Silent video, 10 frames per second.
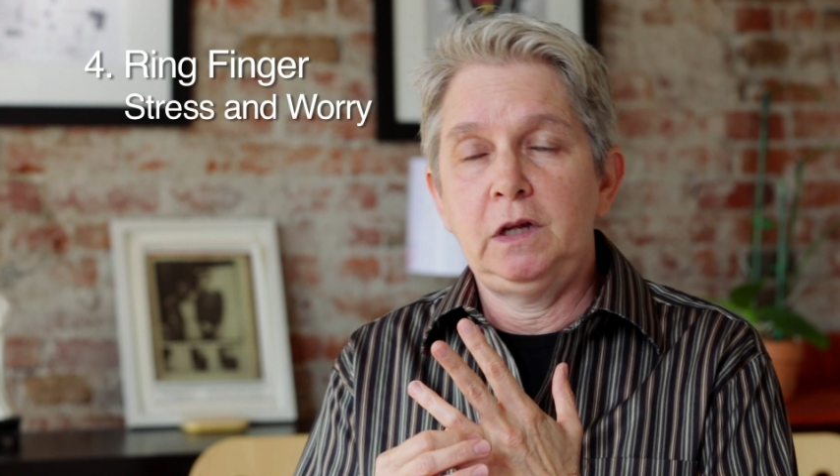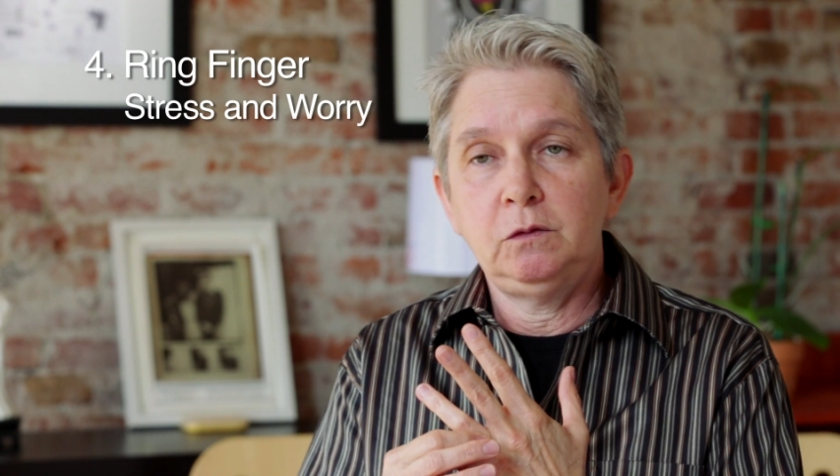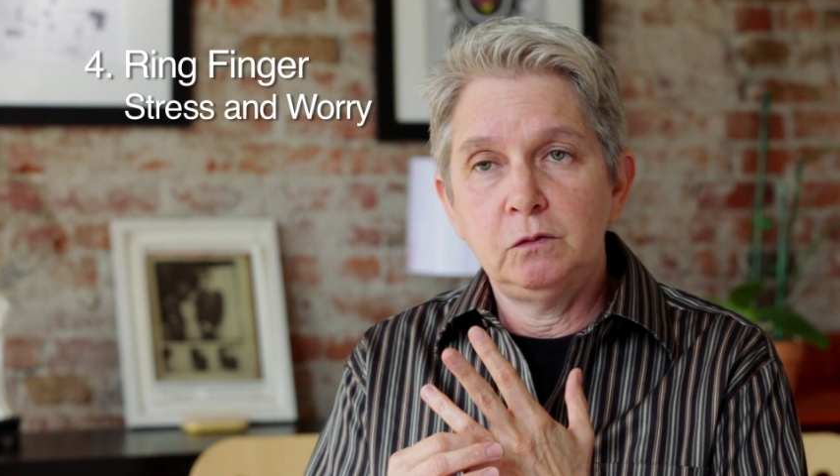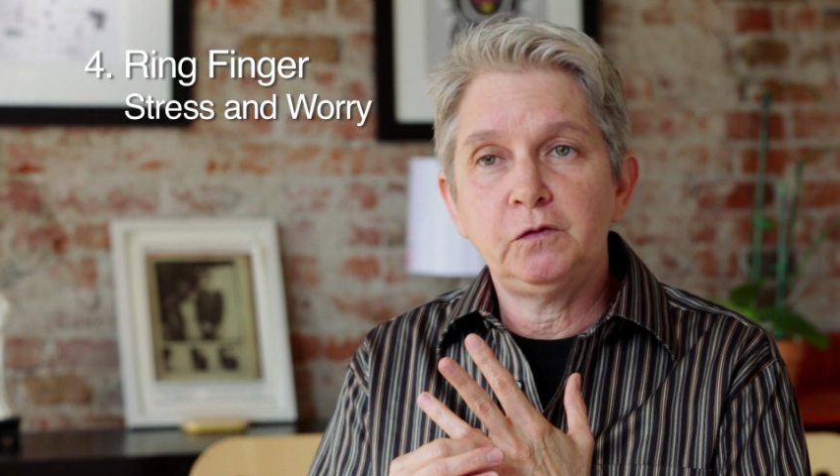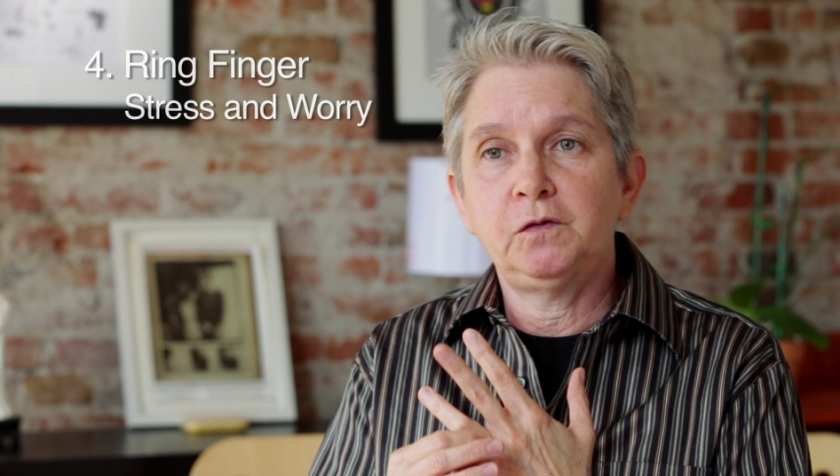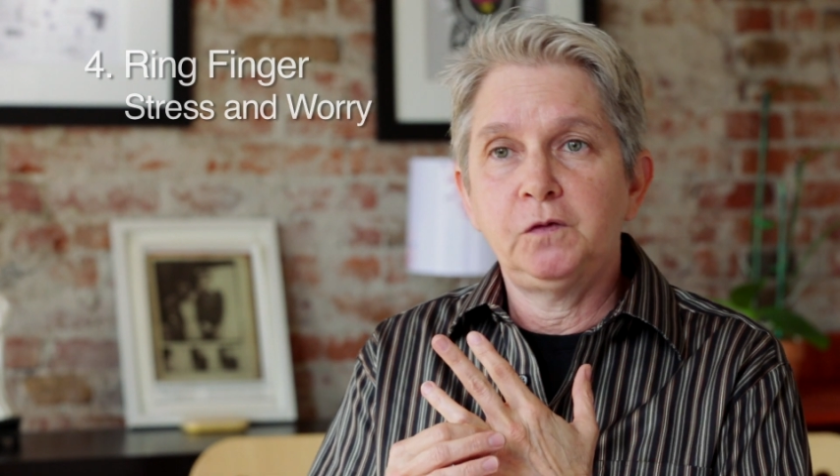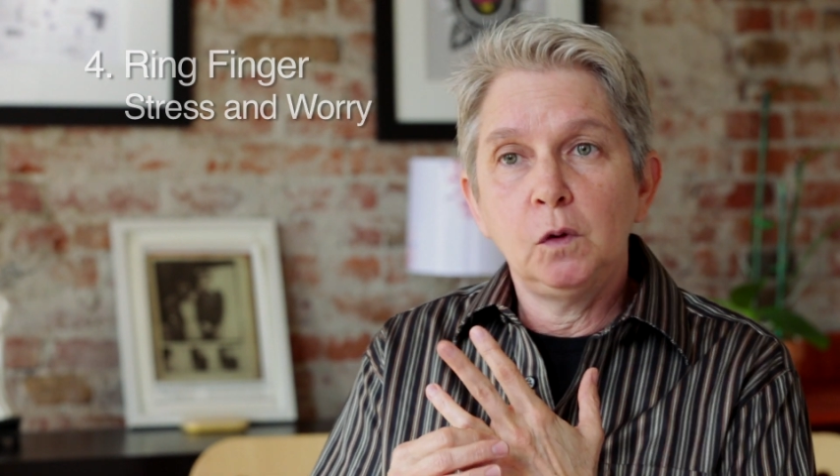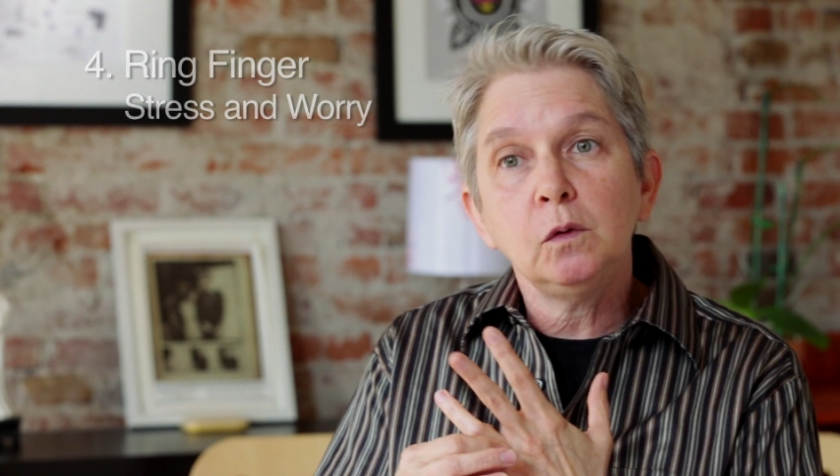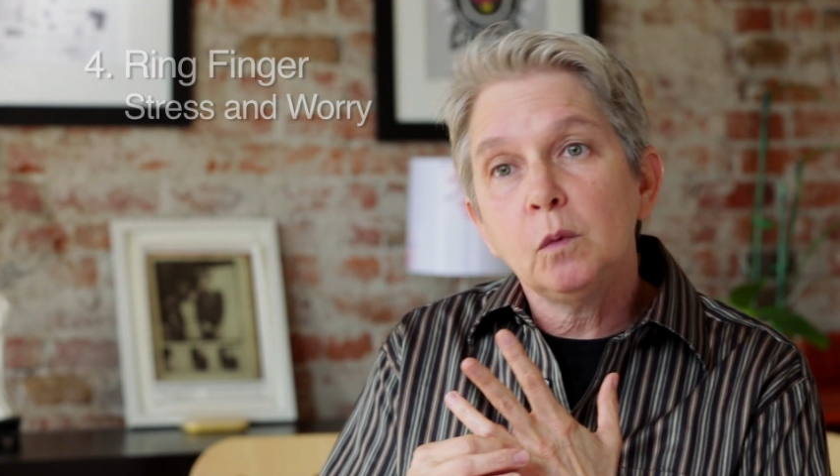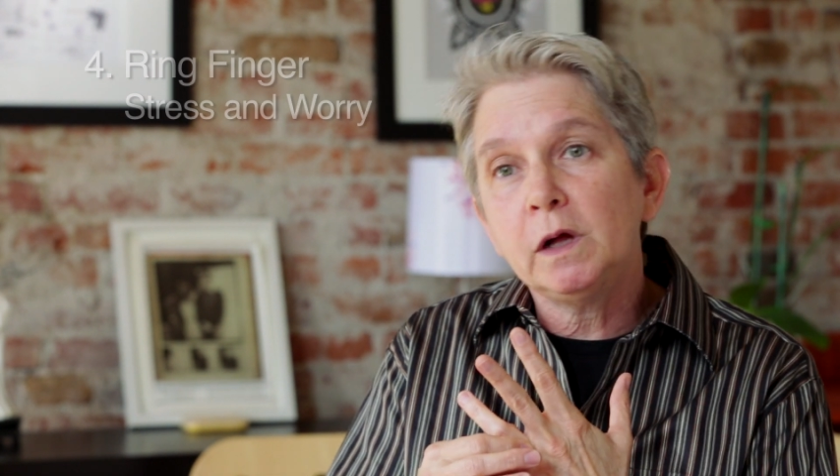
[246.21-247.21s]
they
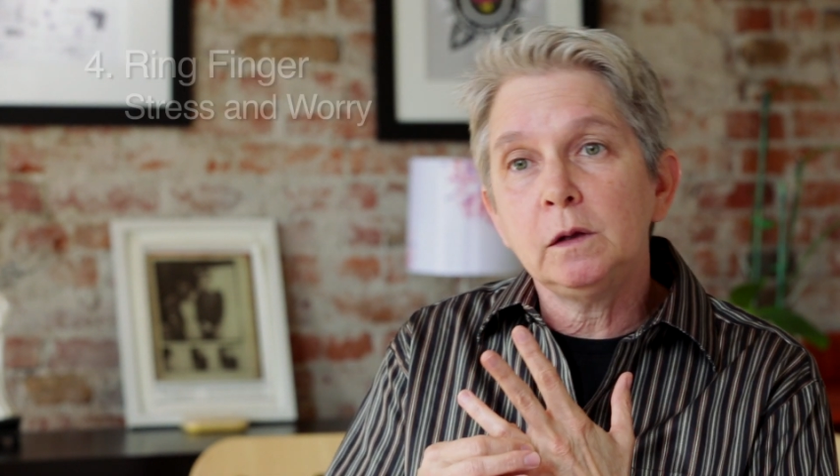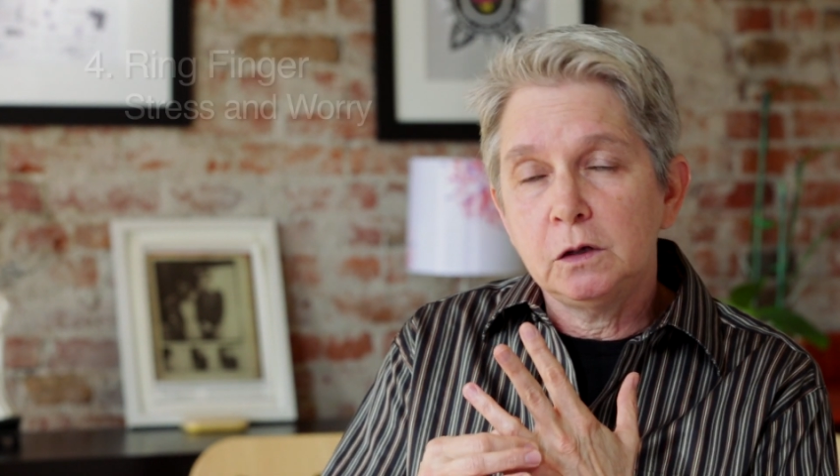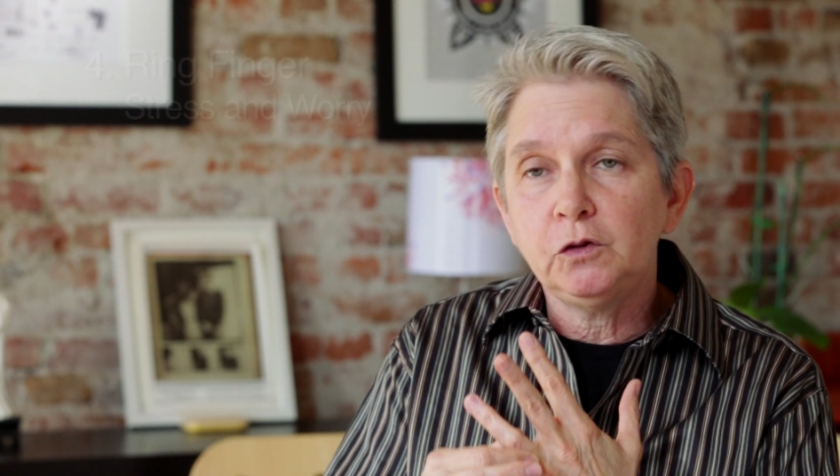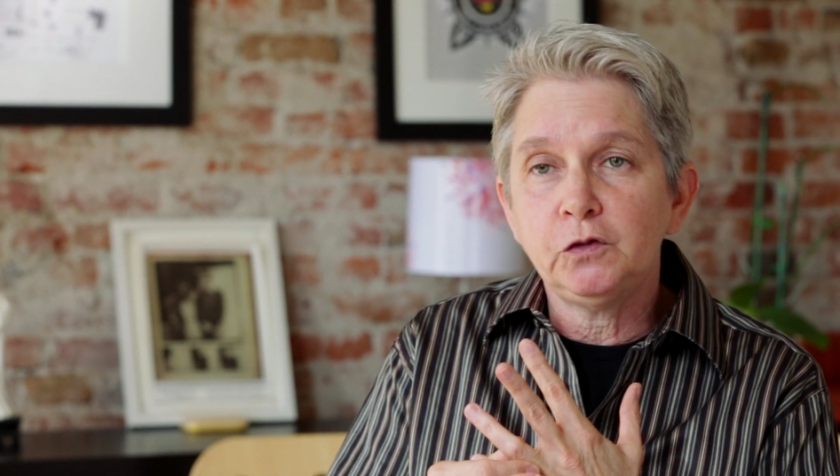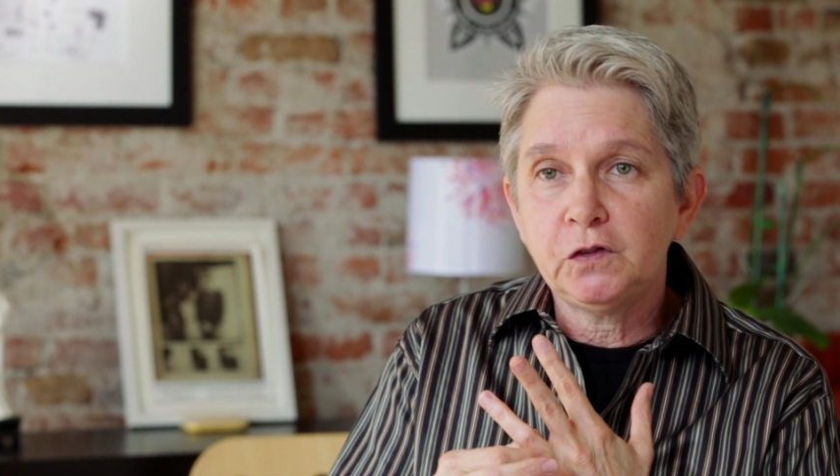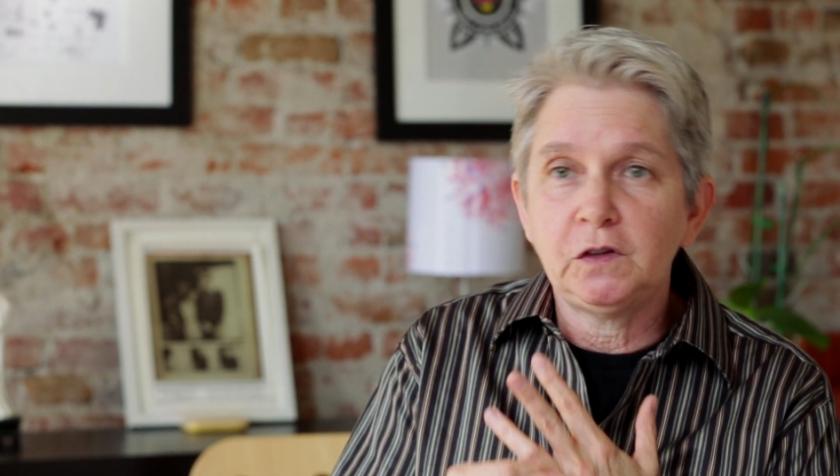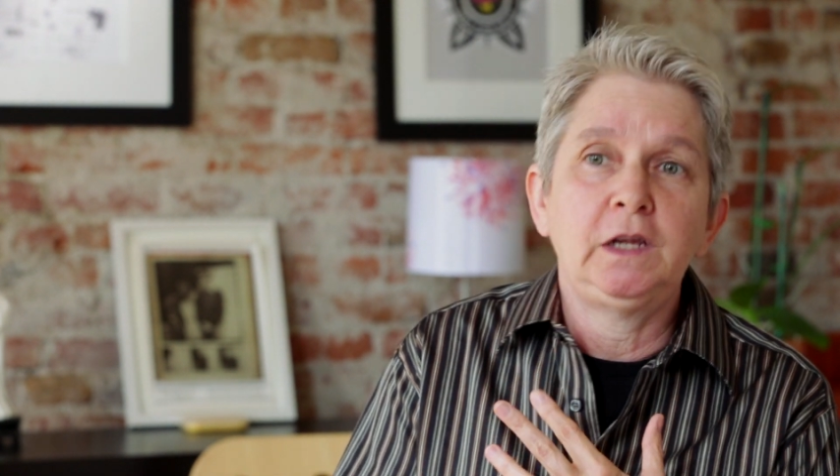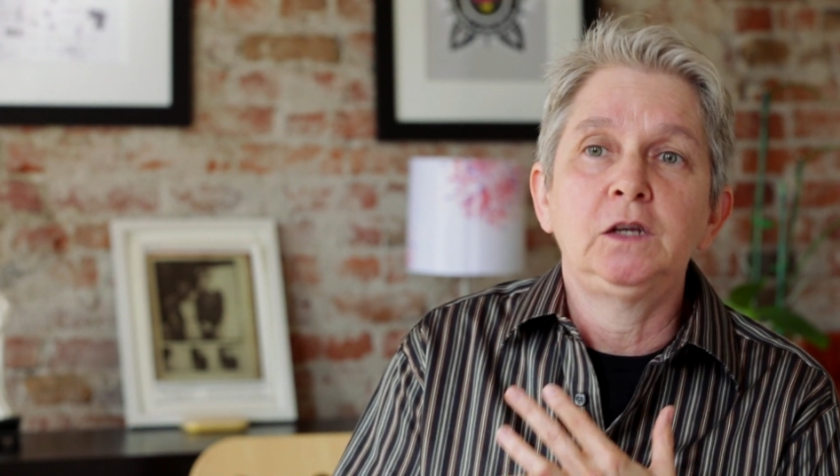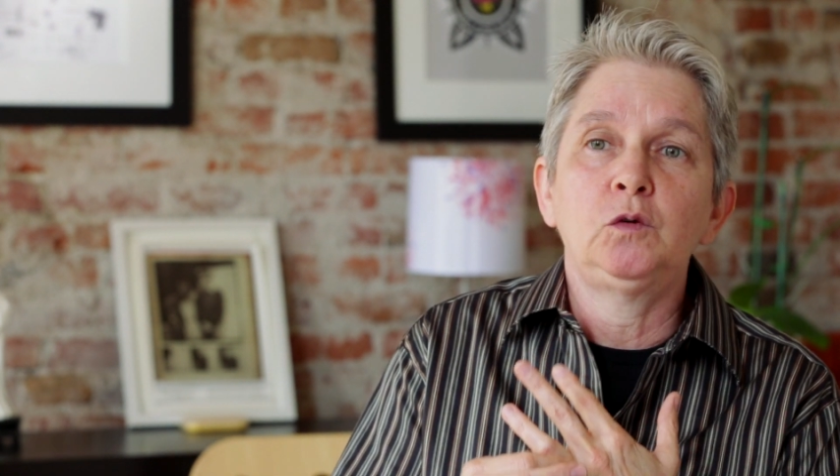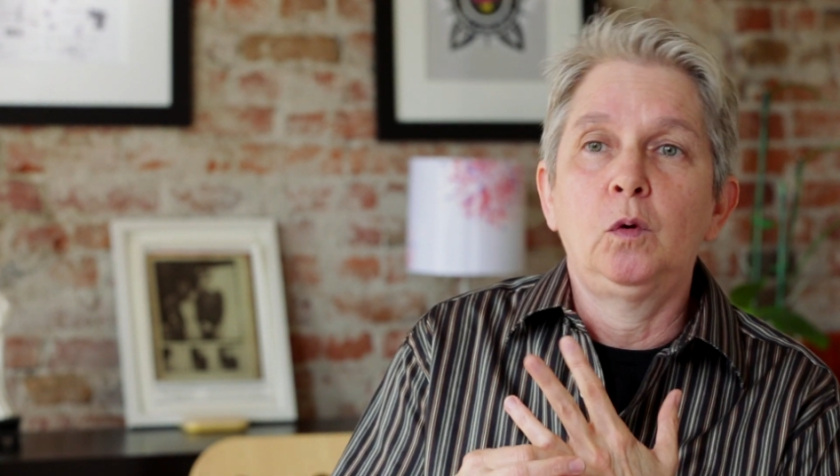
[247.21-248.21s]
full well understand